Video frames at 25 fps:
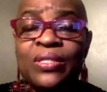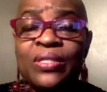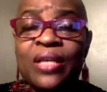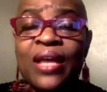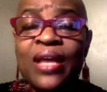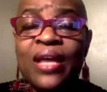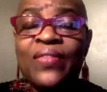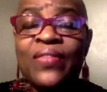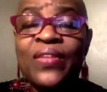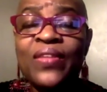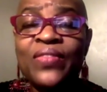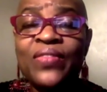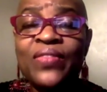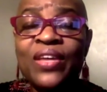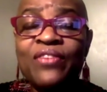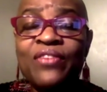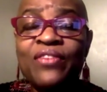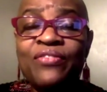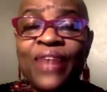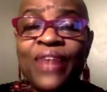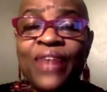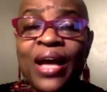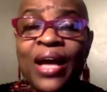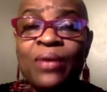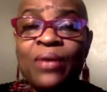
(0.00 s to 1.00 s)
that they
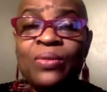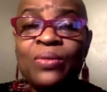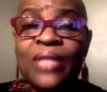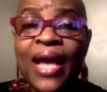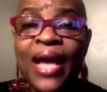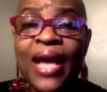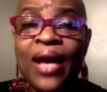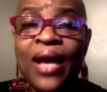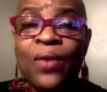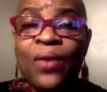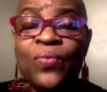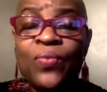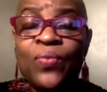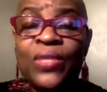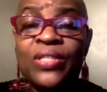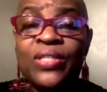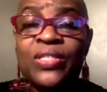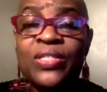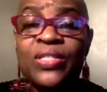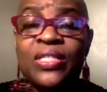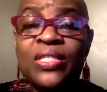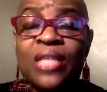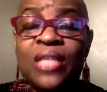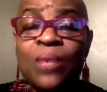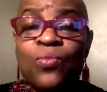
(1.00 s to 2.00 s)
found out that
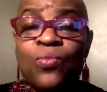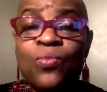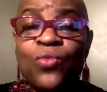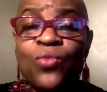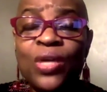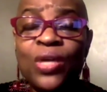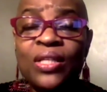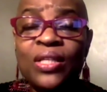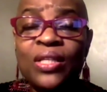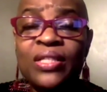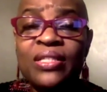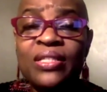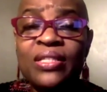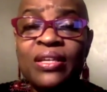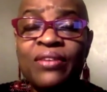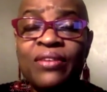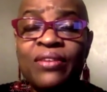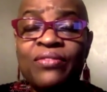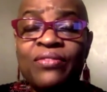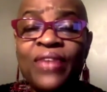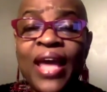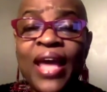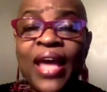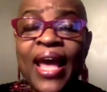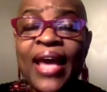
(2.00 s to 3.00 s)
some relative
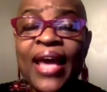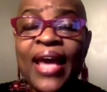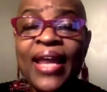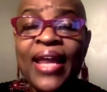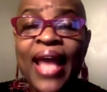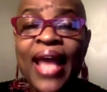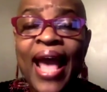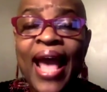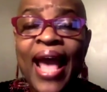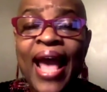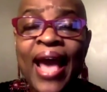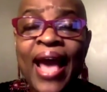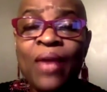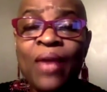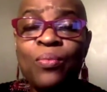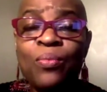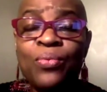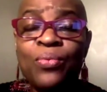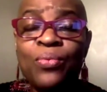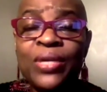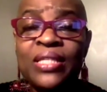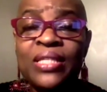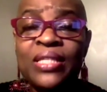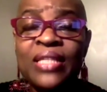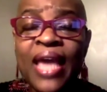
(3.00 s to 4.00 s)
had had
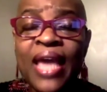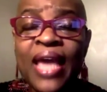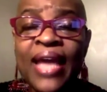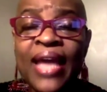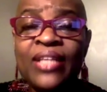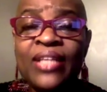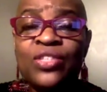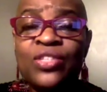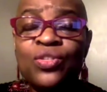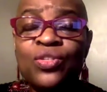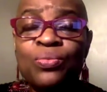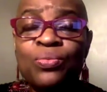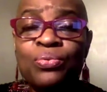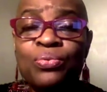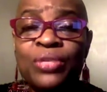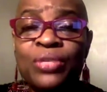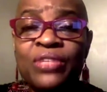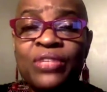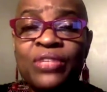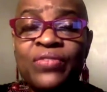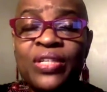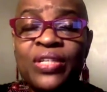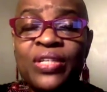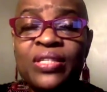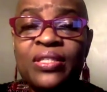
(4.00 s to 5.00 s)
breast cancer
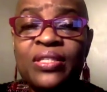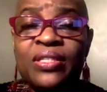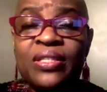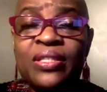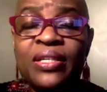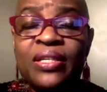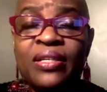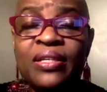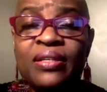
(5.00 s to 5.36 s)
previously.